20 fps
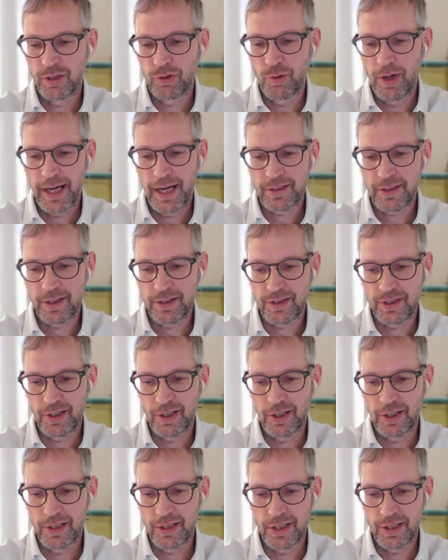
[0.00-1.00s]
to
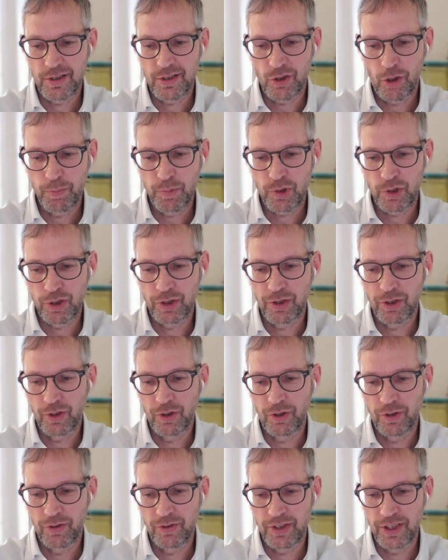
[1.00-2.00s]
exercise its option
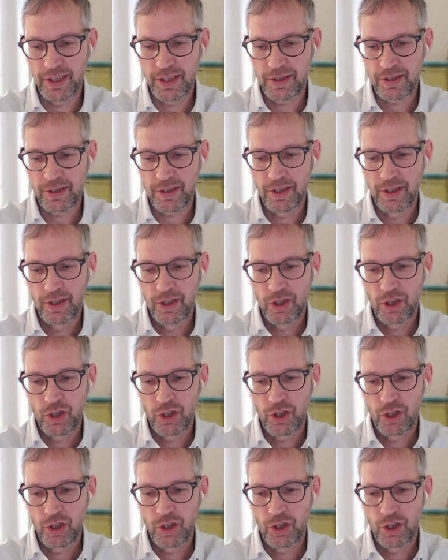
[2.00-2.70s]
on these